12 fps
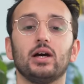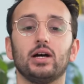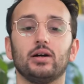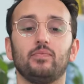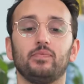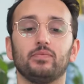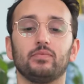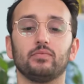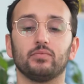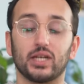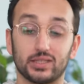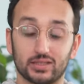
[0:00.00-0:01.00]

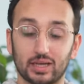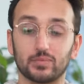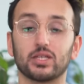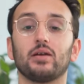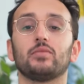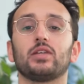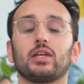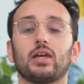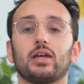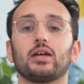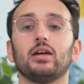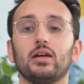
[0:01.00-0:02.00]
But at the same time
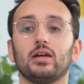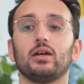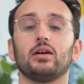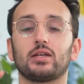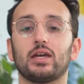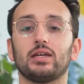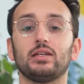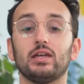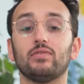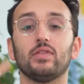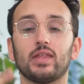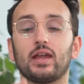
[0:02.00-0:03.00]
thinking, okay,
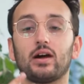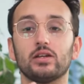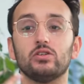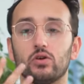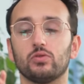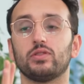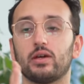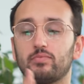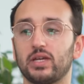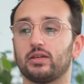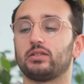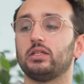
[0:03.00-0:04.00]
given that I know
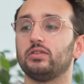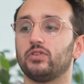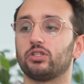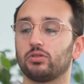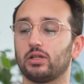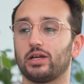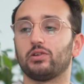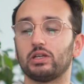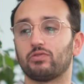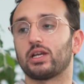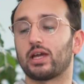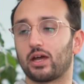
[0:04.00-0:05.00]
that me as an individual, I
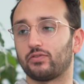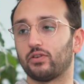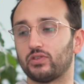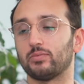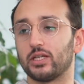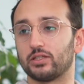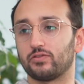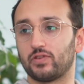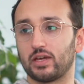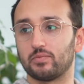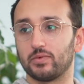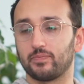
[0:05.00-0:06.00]
only really have 15 minutes of
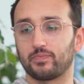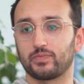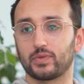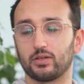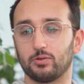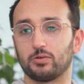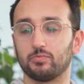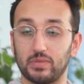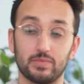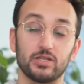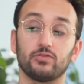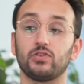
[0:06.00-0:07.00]
fame or
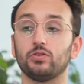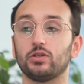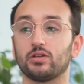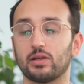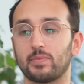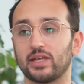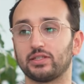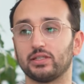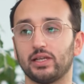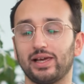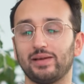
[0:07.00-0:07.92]
maybe a few years at best in the